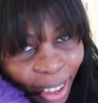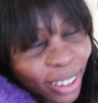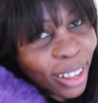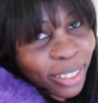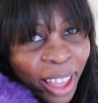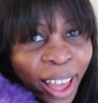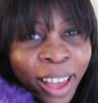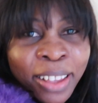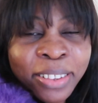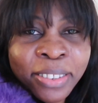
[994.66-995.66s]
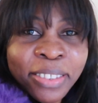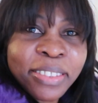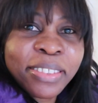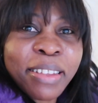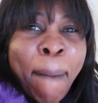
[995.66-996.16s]
and yes
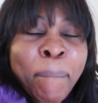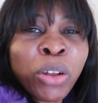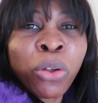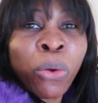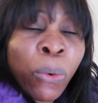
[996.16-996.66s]
guys, I'm gonna